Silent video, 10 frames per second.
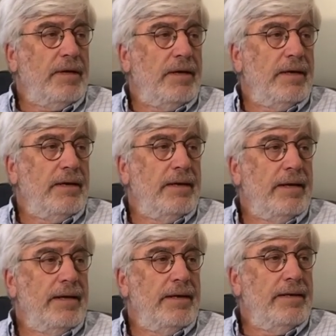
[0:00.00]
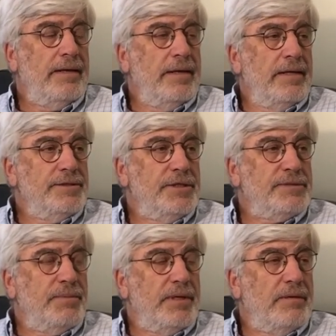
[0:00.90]
I had
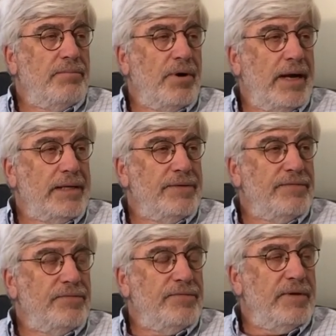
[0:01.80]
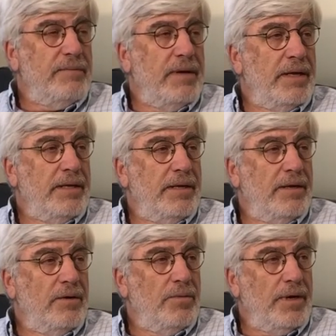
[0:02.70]
just begun practice, was in about a
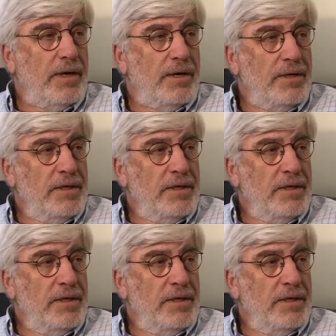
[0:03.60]
year when our